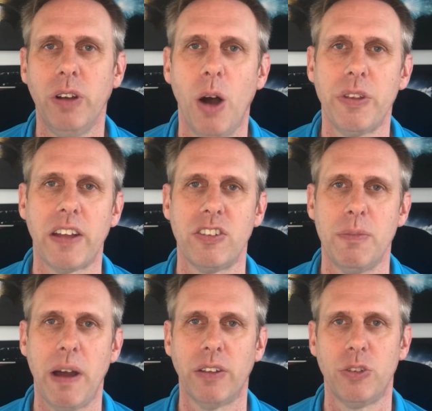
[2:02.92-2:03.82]
I was actually
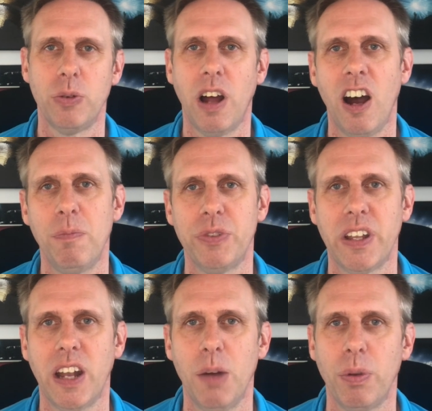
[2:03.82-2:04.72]
about
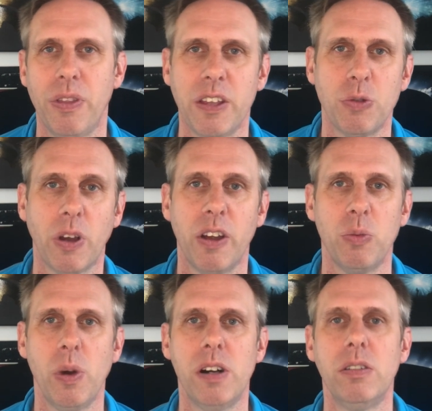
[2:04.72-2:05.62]
2.5% up. Things were going
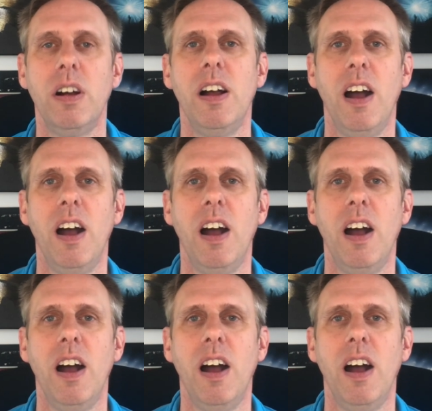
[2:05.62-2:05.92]
well.